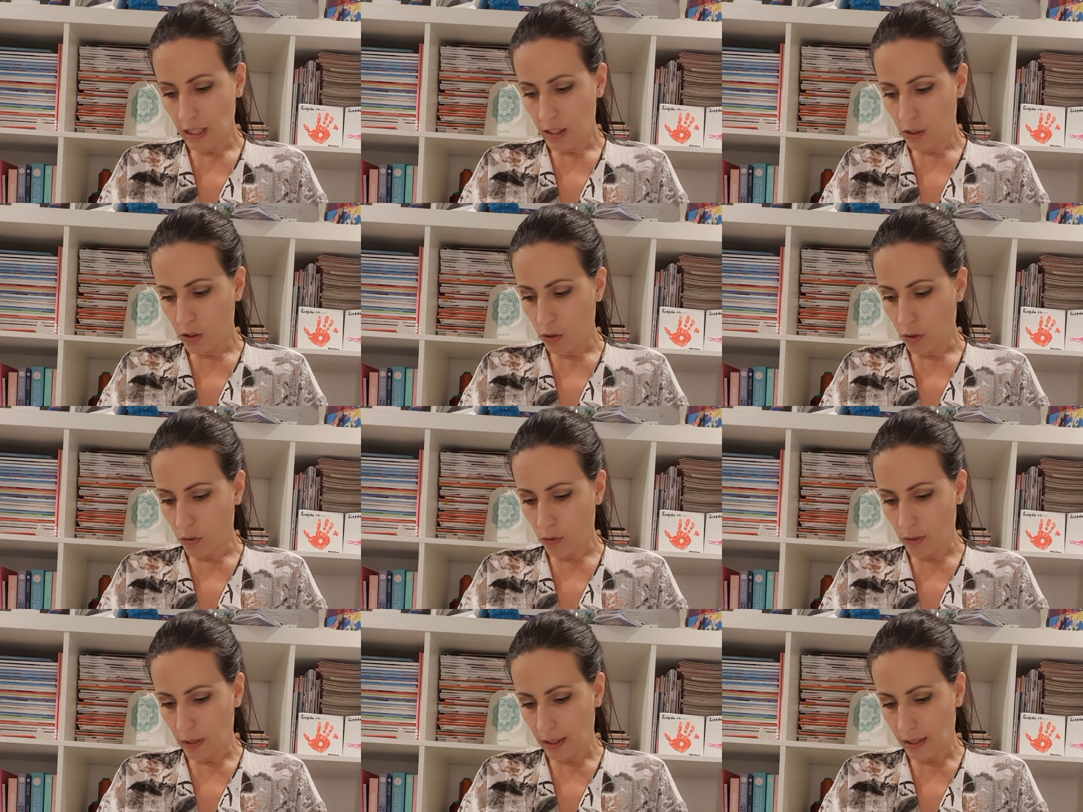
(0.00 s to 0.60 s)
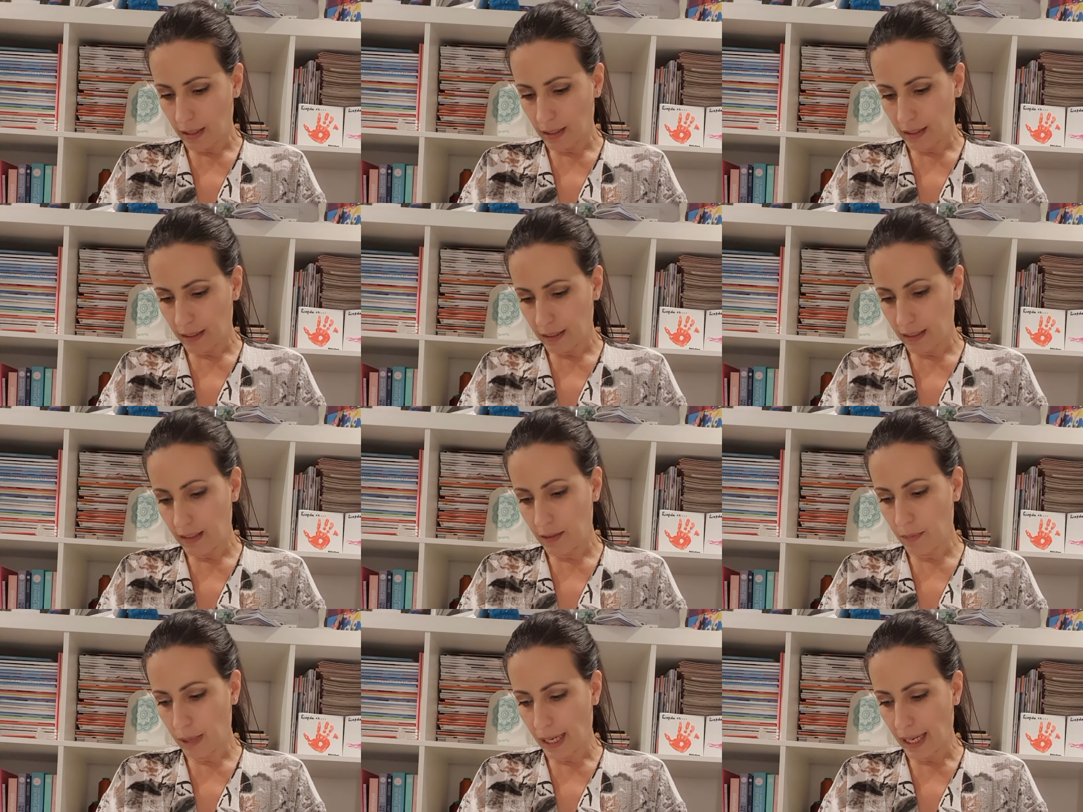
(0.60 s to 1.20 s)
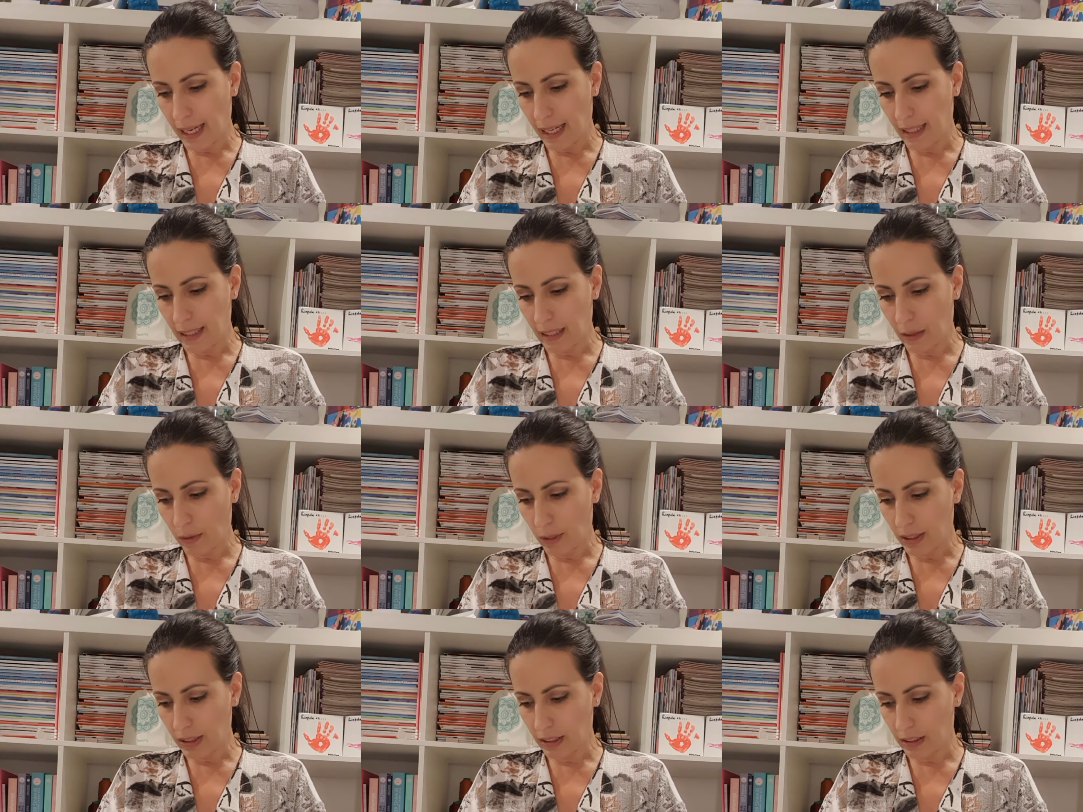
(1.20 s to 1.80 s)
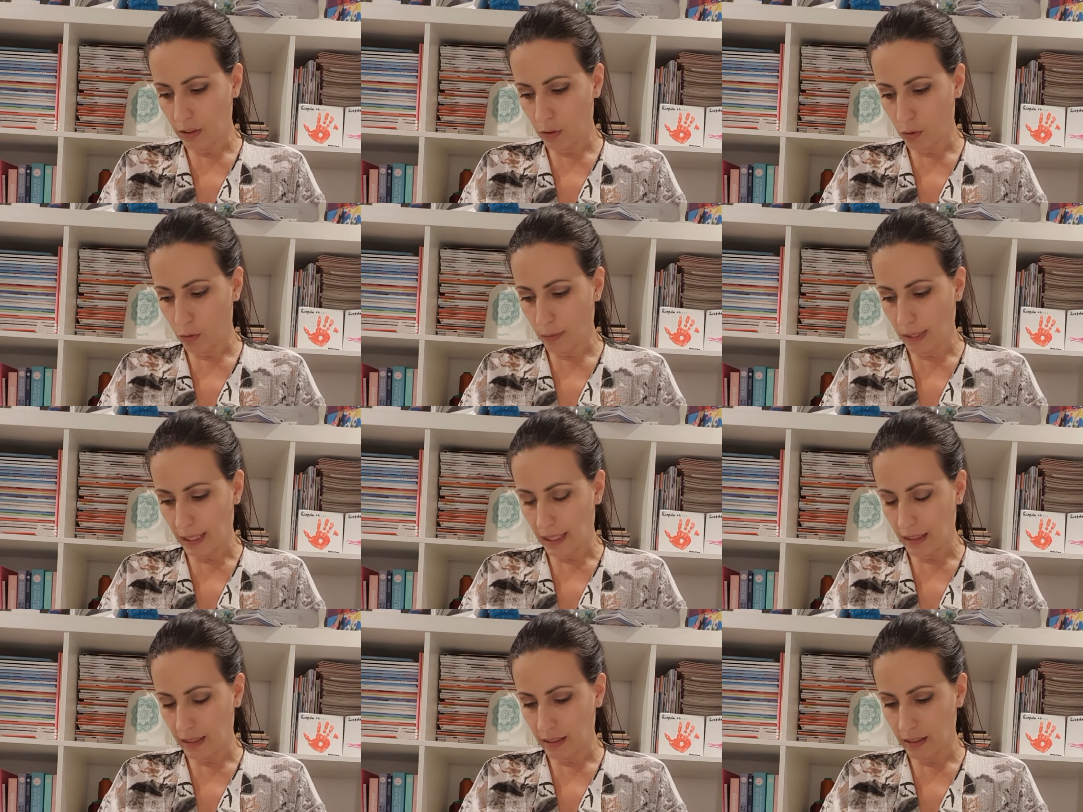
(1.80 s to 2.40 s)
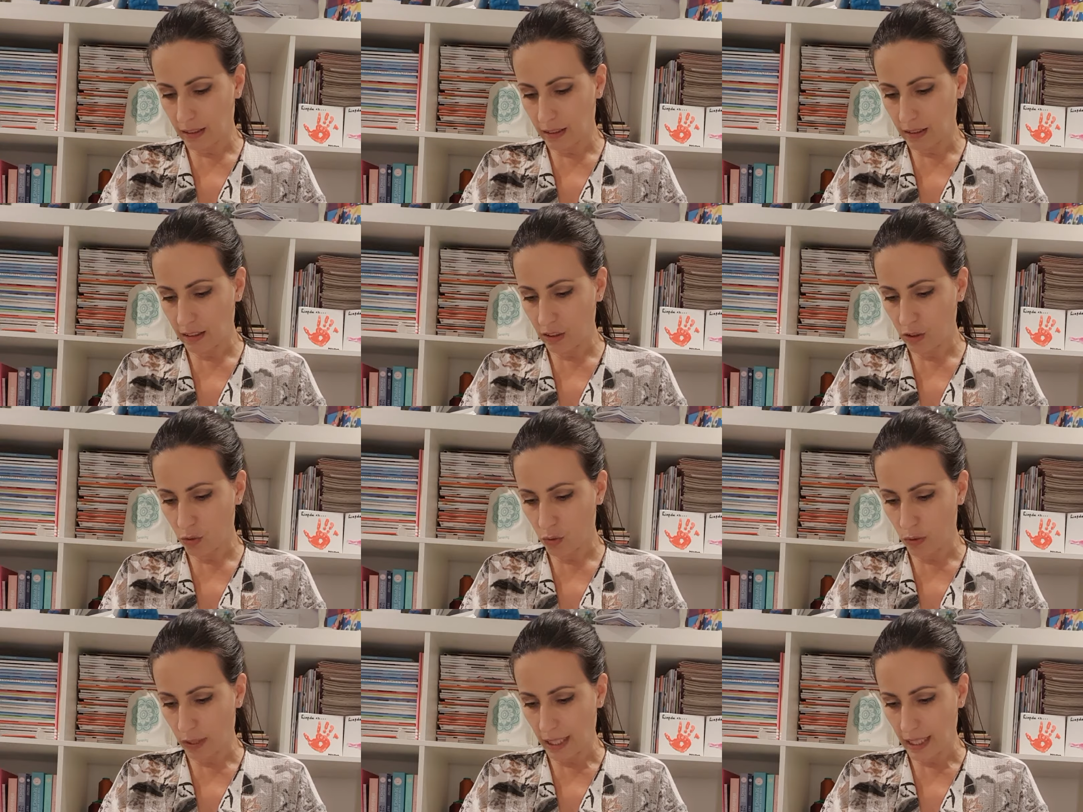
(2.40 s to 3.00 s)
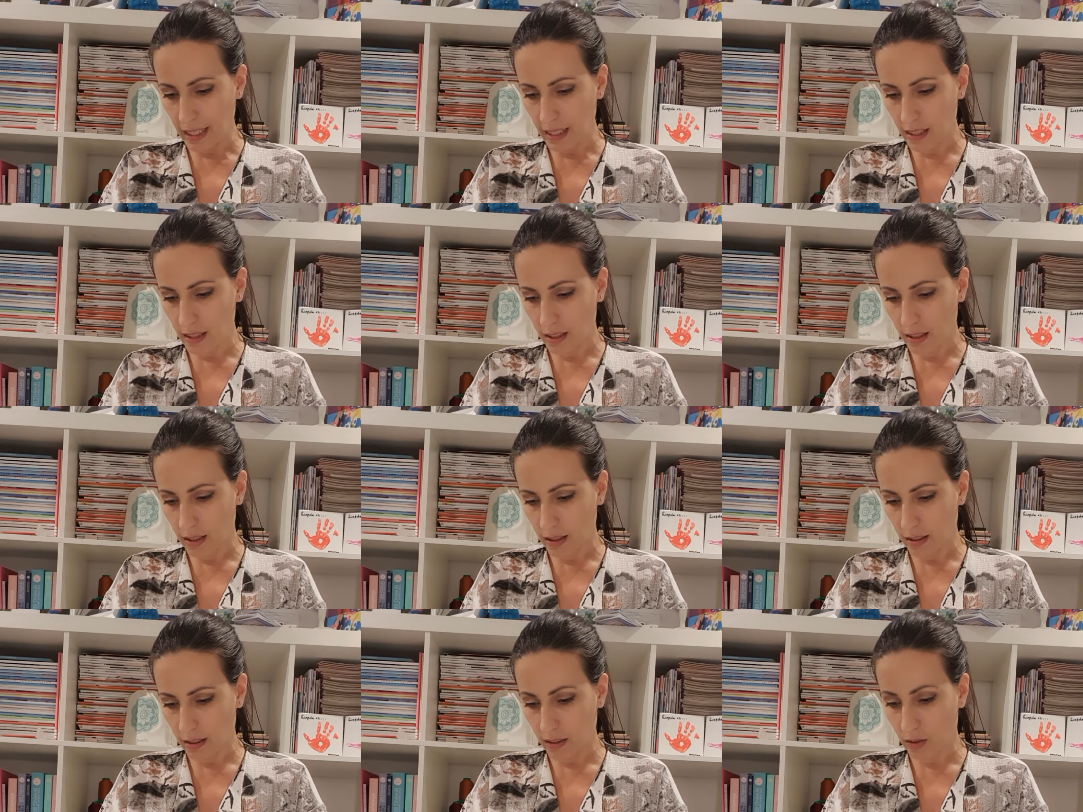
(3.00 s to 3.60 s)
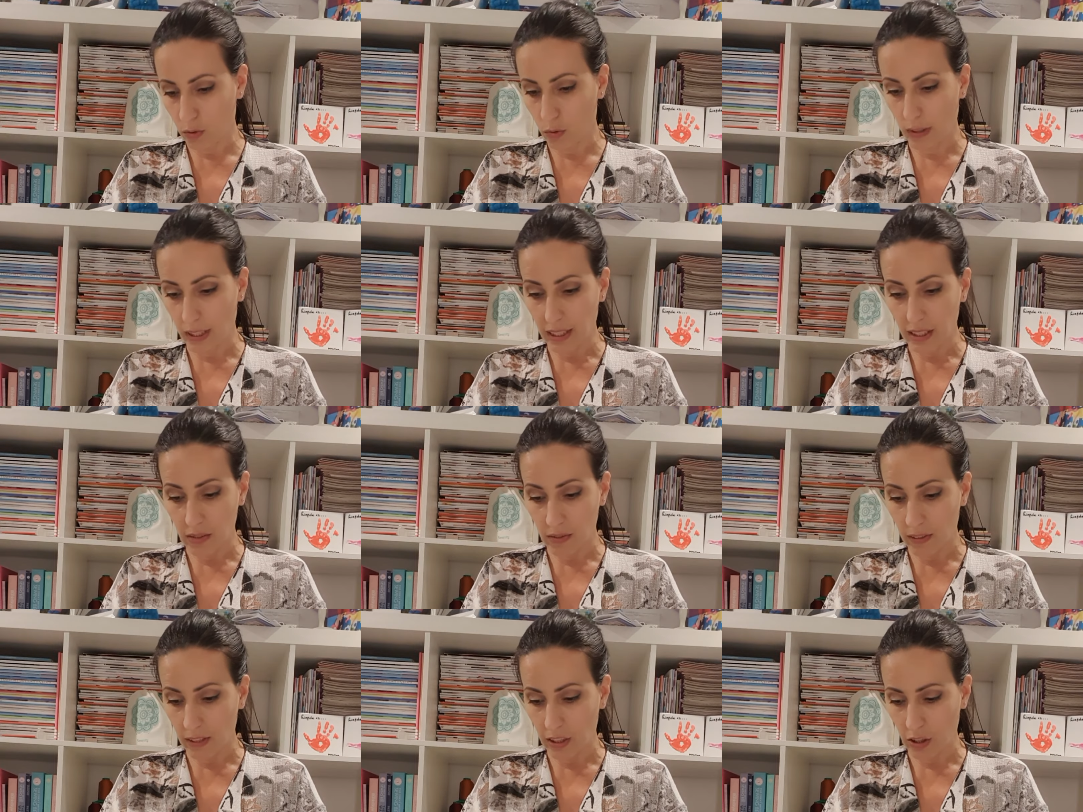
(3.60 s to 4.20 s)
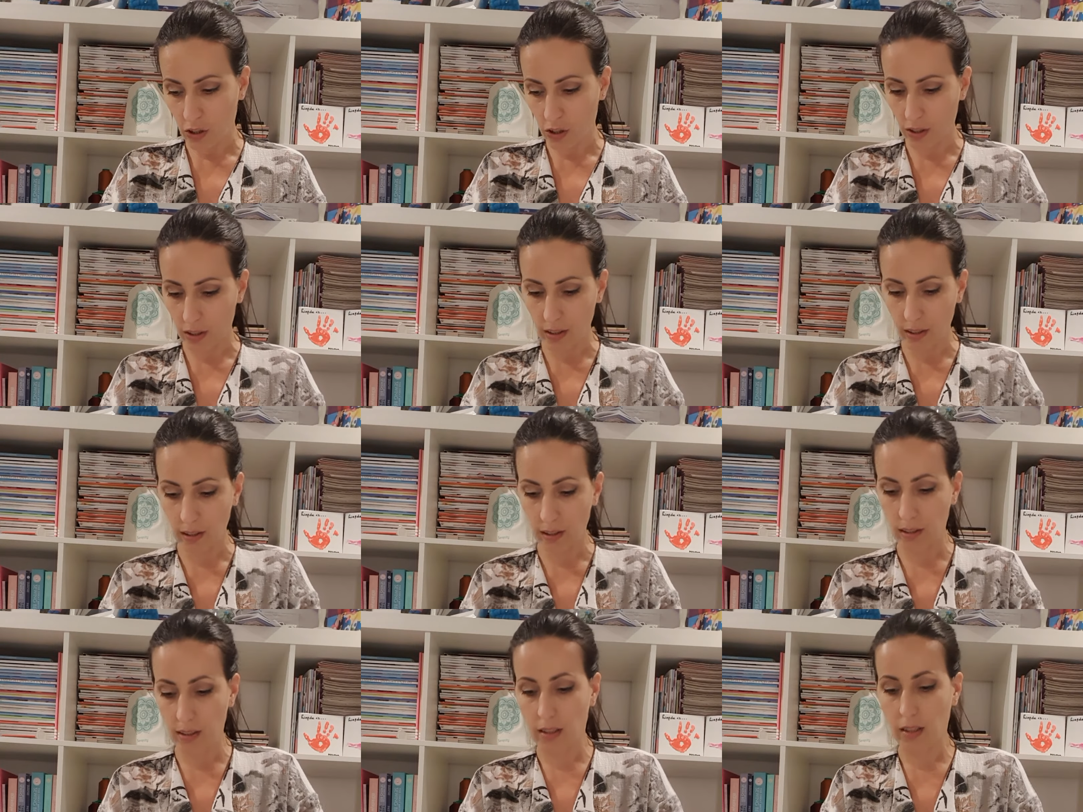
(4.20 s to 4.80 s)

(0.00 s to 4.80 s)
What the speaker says: so in my head I wanted to make this dress, the dress version,